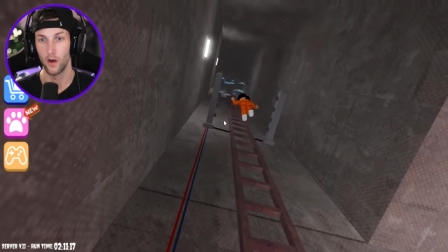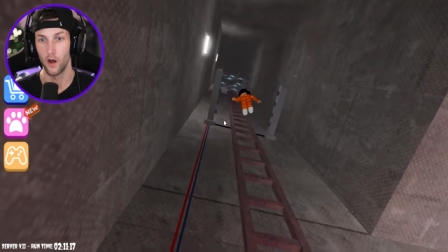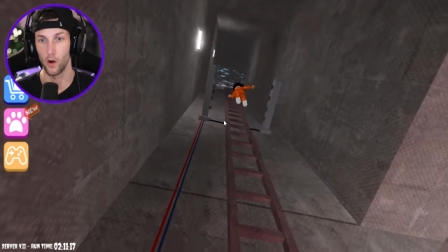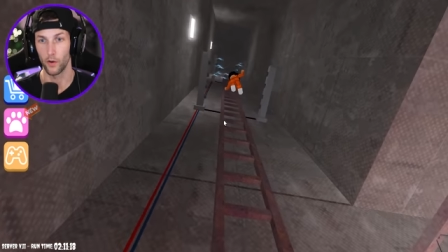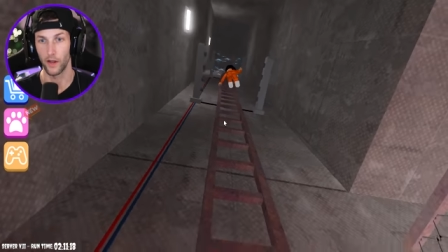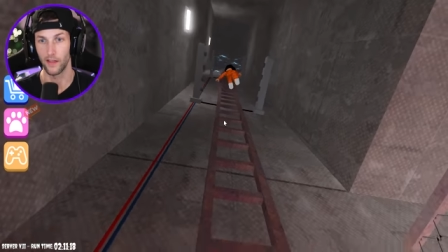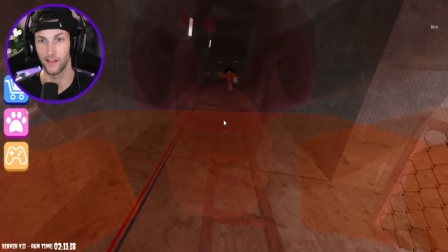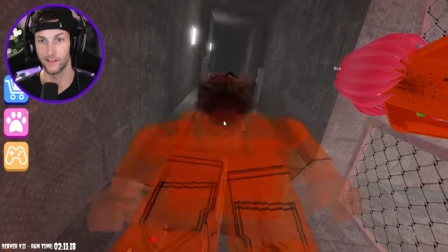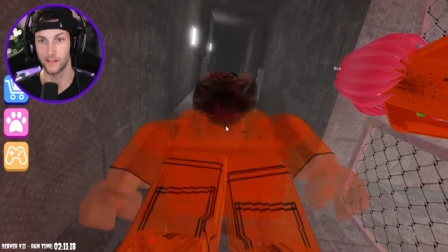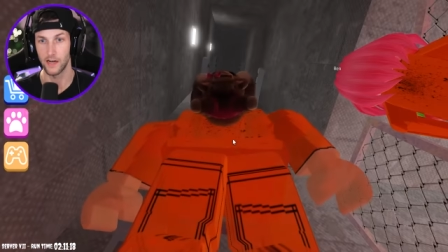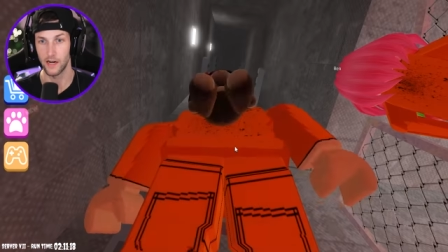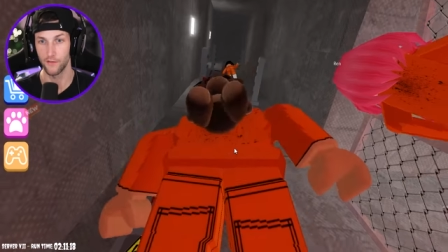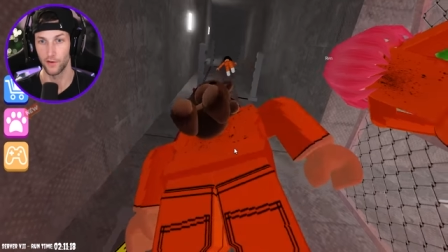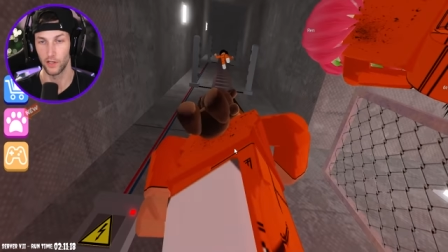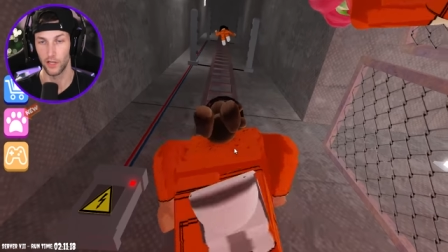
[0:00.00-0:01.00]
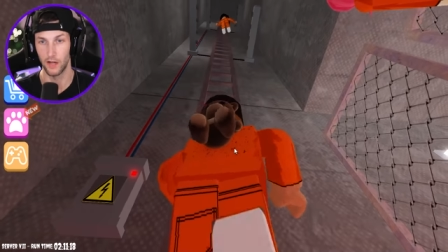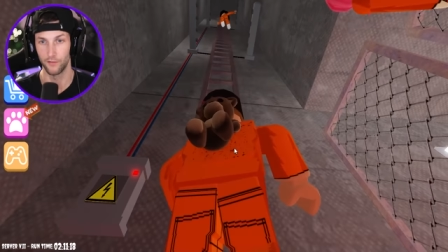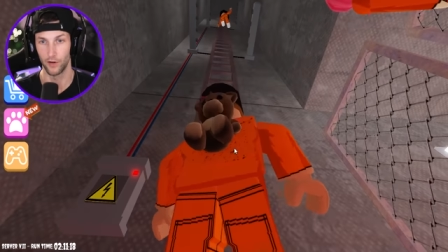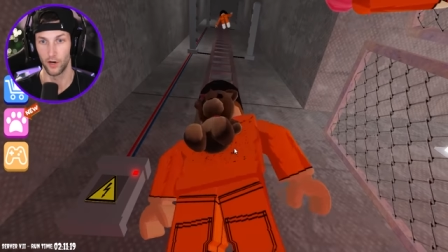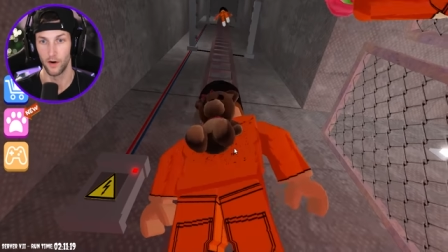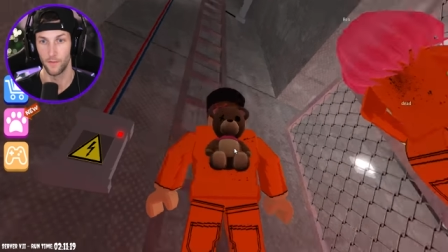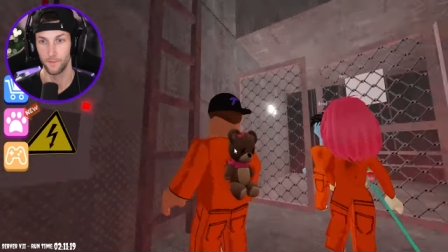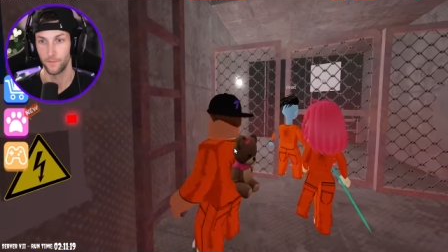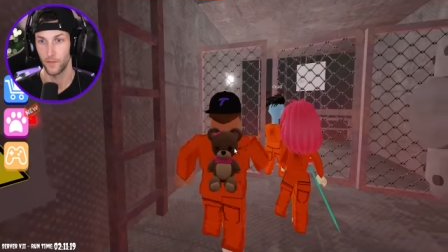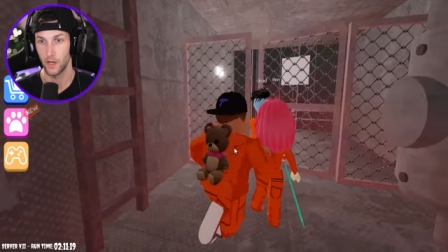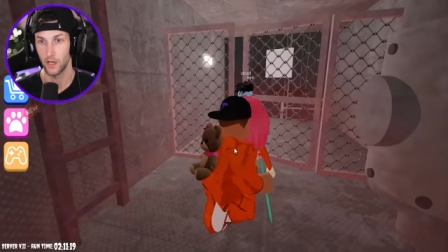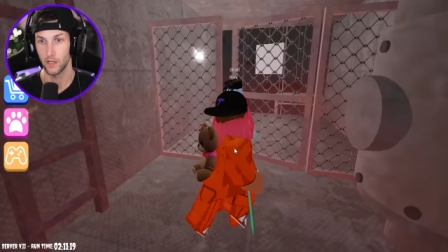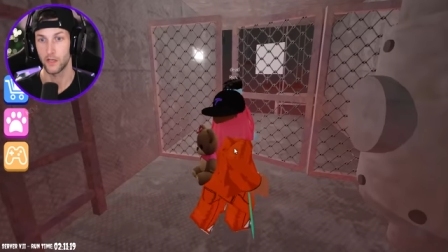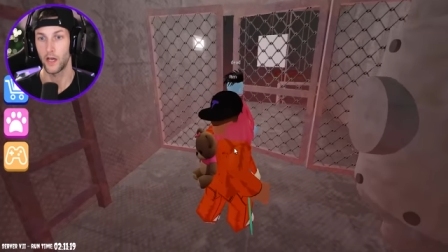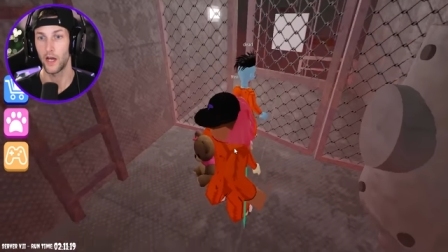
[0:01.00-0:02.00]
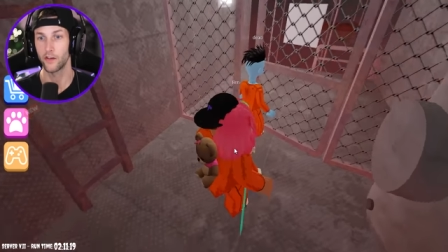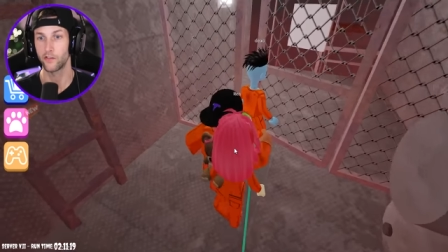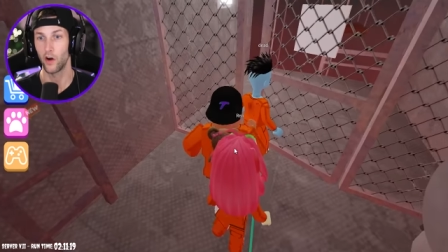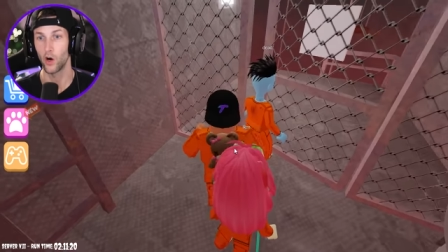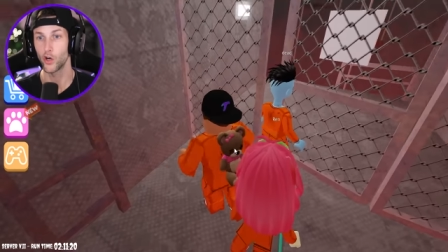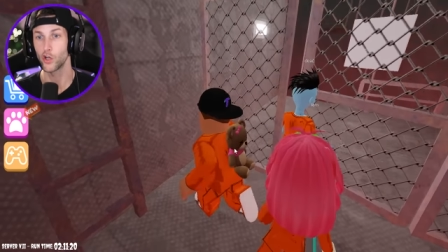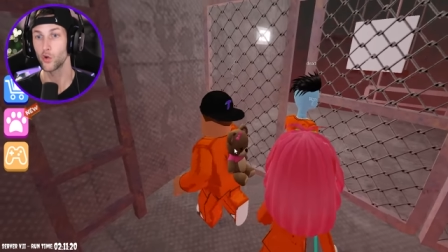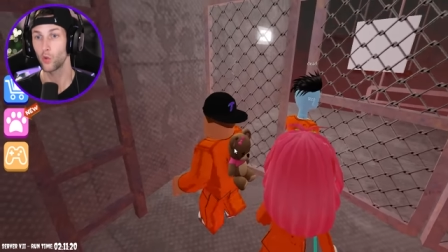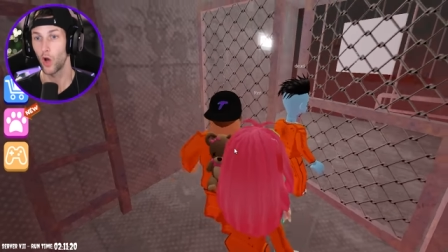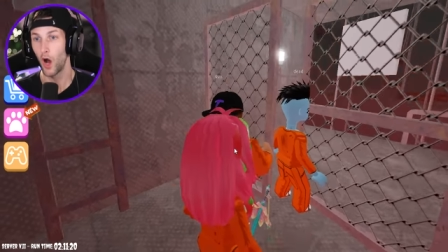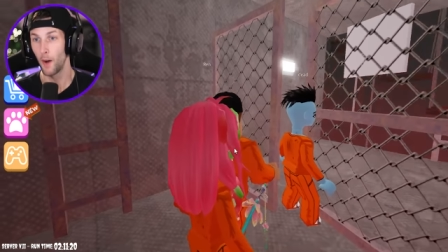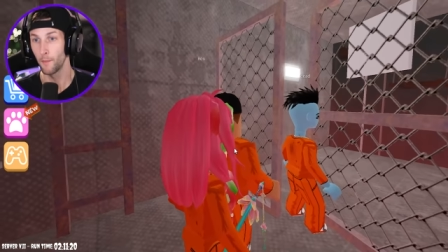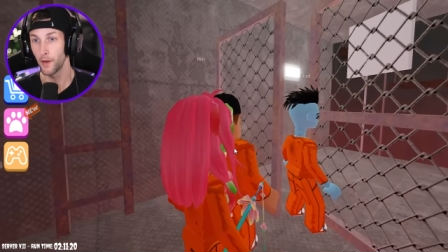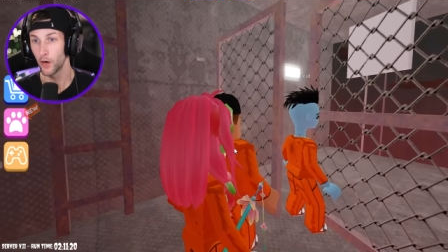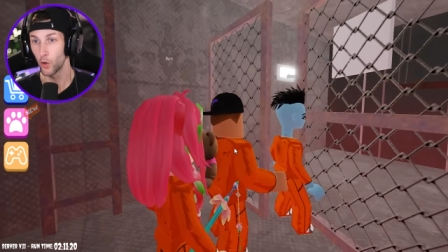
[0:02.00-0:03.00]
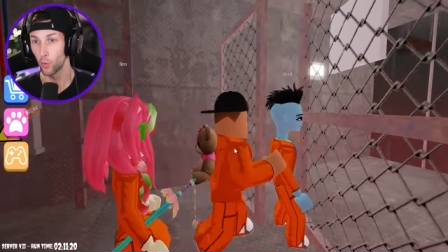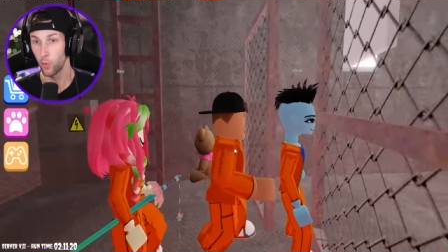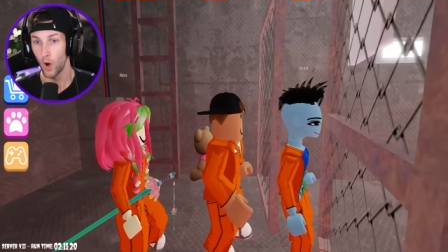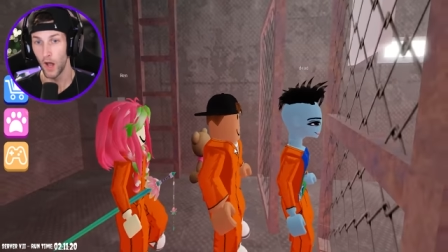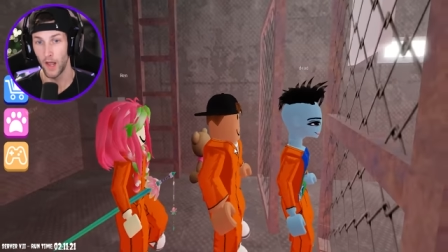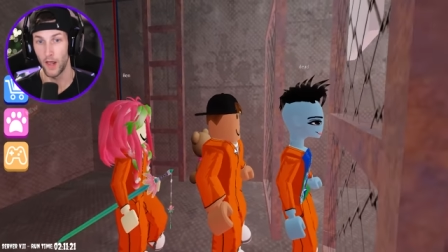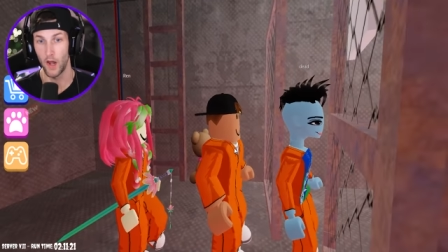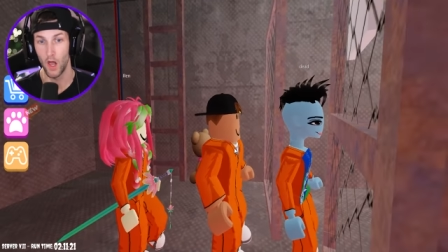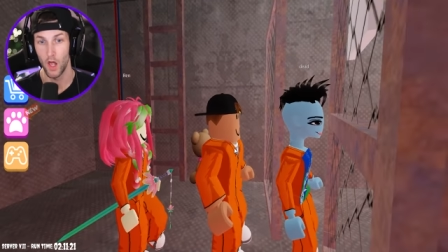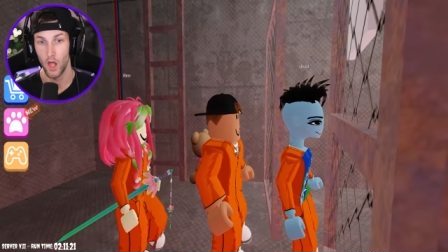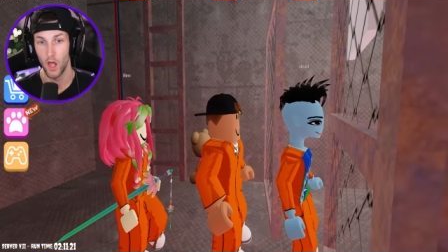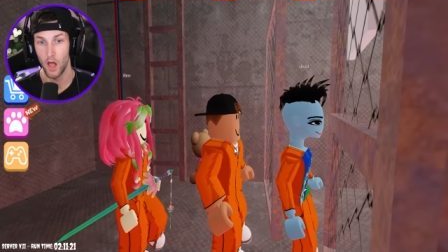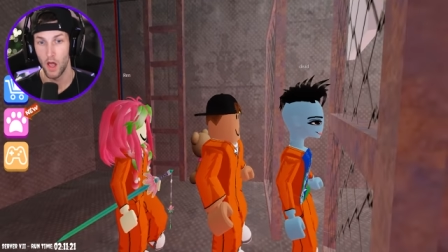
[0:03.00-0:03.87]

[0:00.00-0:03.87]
No, okay, that's not even a lever. Guys, are you coming or what?